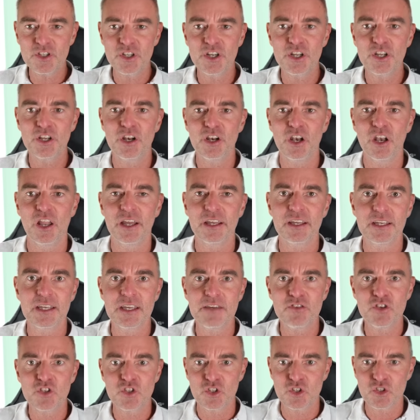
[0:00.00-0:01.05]
going to like
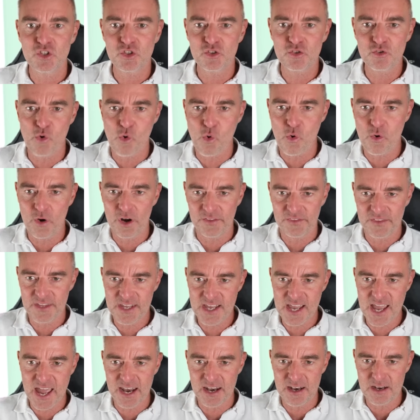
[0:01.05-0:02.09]
give us a score at
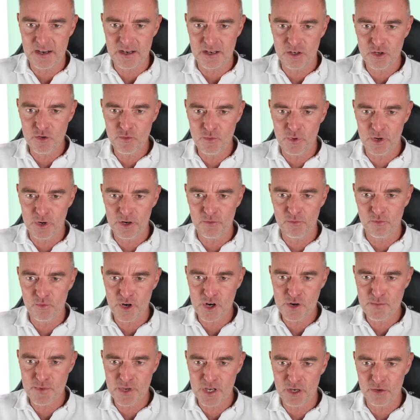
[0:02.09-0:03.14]
the end. Who wrote
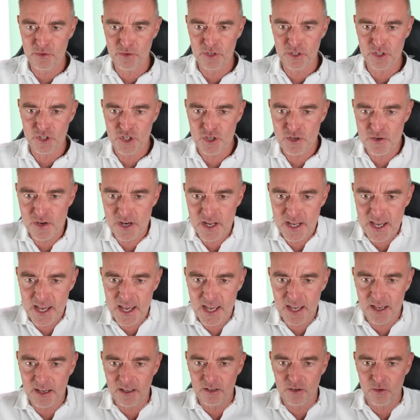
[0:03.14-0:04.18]
Romeo and
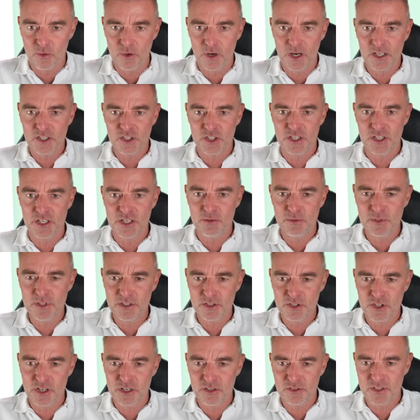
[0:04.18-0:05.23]
Juliet? Oh, actually, was it
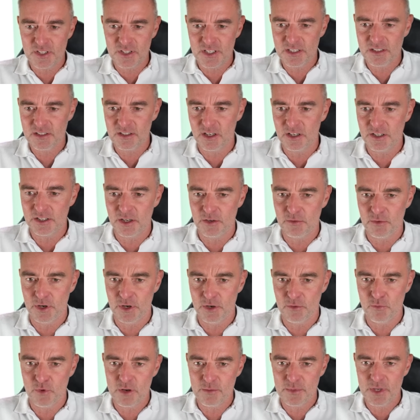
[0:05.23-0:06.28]
Charles Dickens? I don't
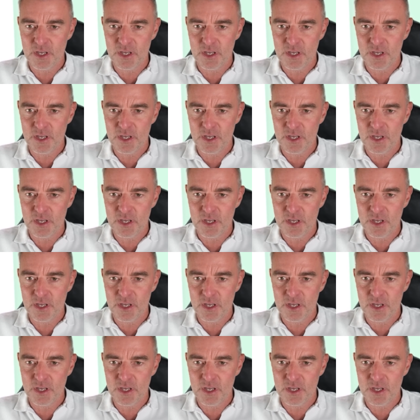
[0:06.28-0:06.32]
know.